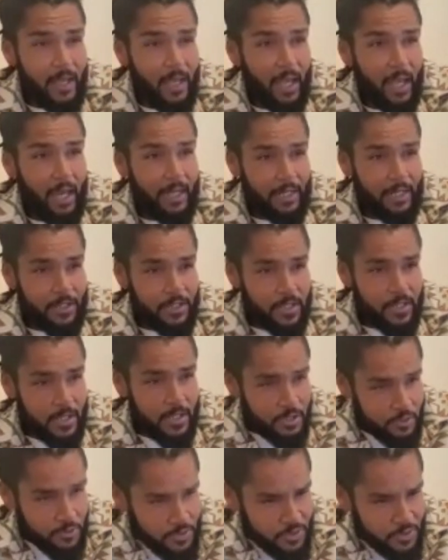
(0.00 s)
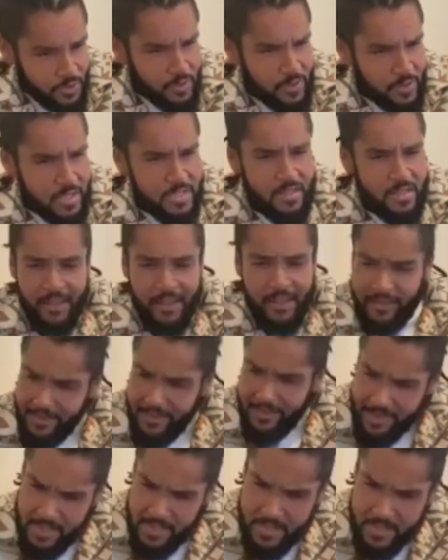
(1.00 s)
And she was doing
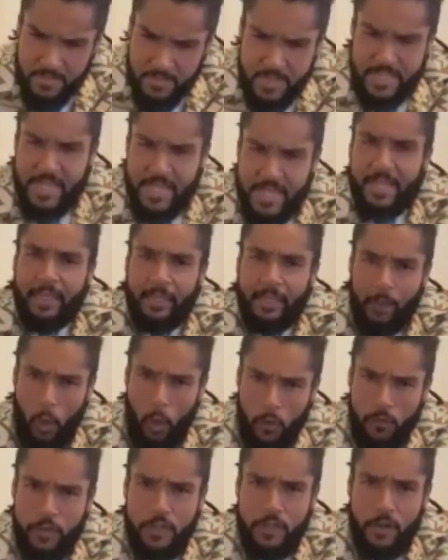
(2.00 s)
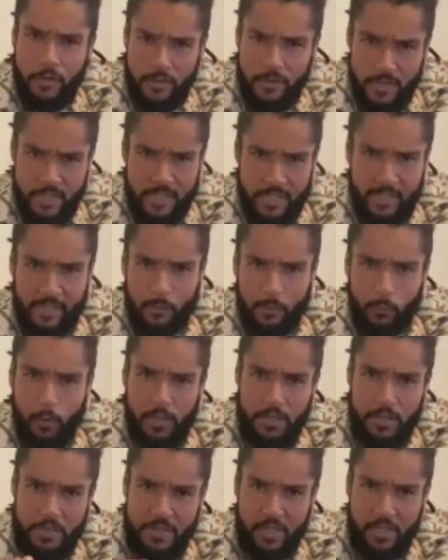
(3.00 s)
this singing, overtone singing,
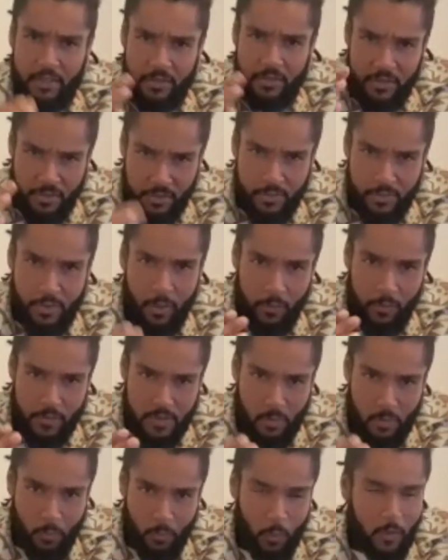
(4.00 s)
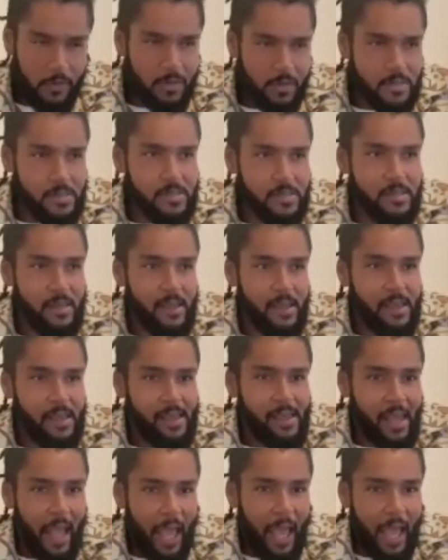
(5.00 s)
where you sing two tones at once,
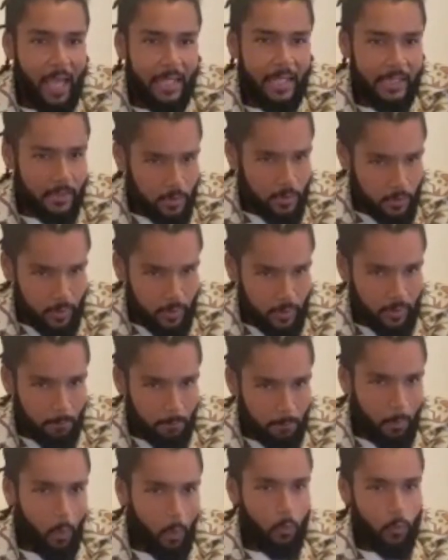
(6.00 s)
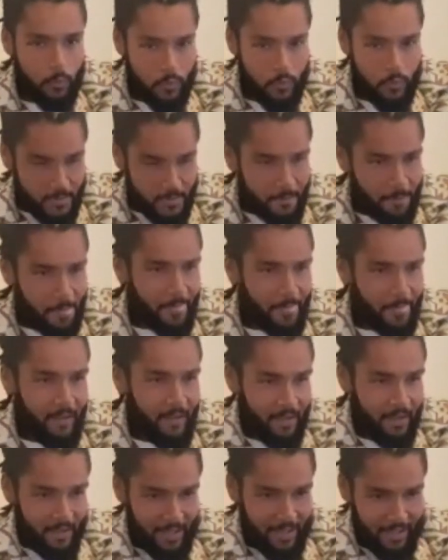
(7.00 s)
and doing the bowls.
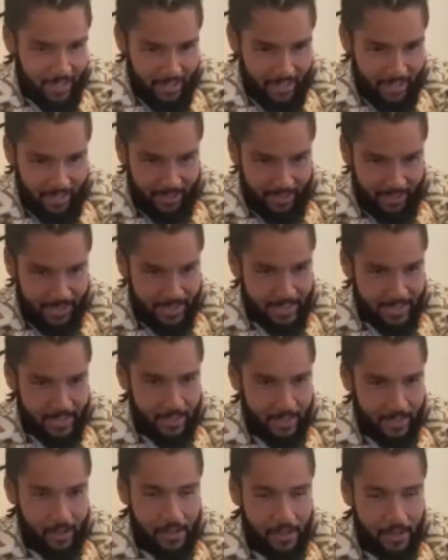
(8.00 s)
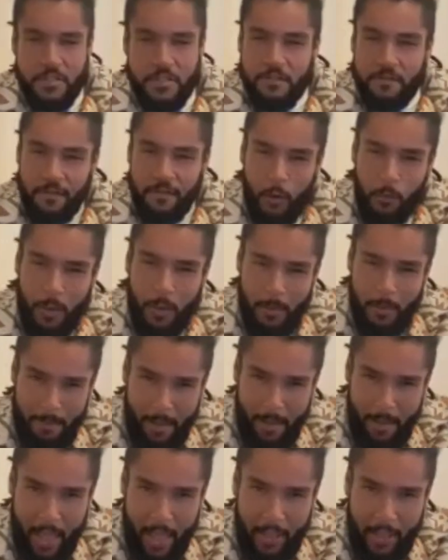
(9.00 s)
And I just felt my
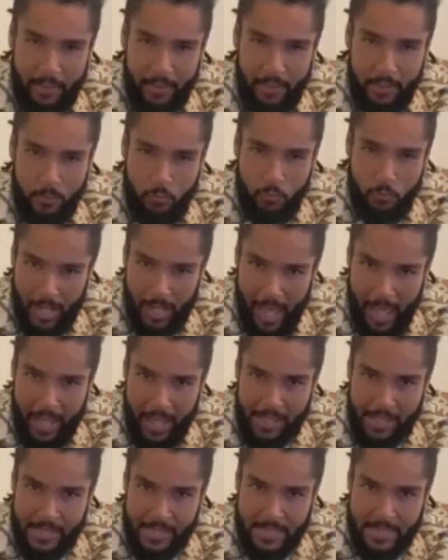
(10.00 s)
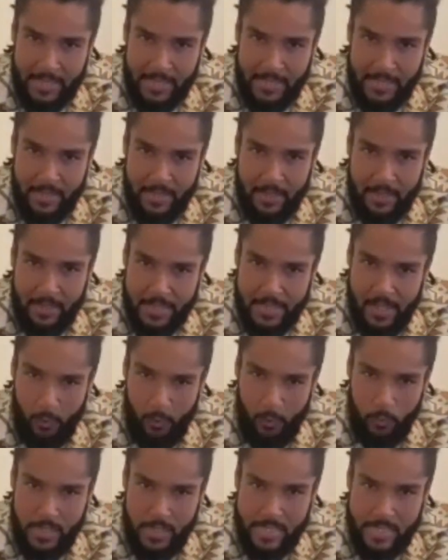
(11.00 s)
back relax. it's
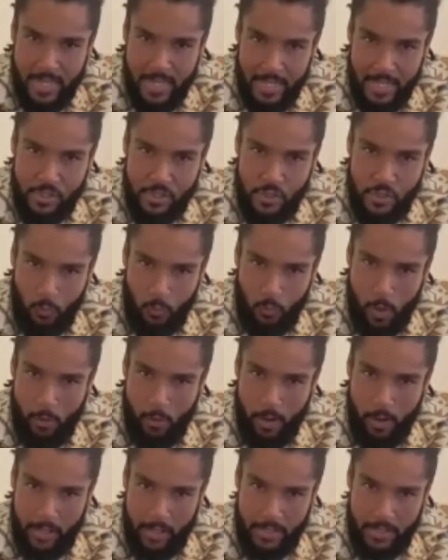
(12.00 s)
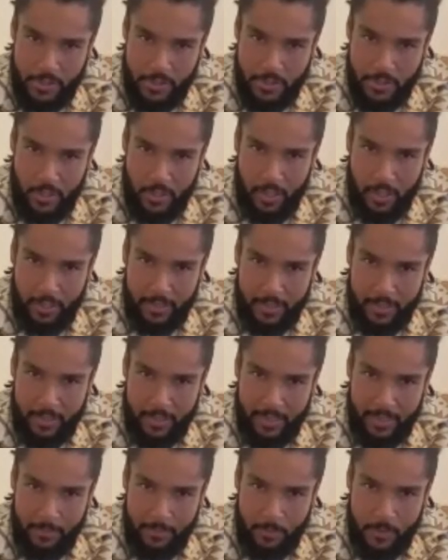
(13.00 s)
like all this tension where I injured like the
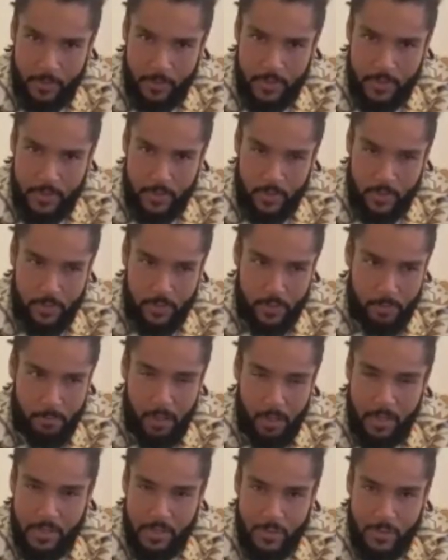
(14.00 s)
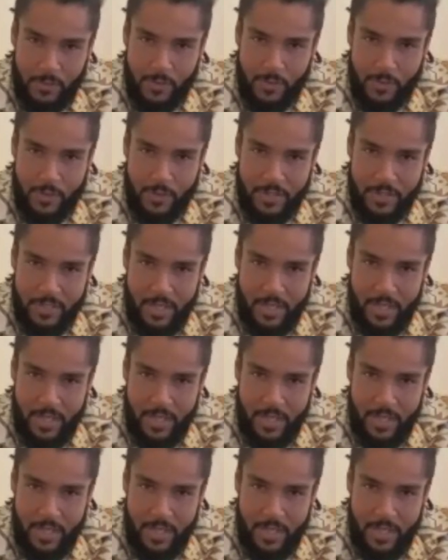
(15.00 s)
ligaments or the muscles.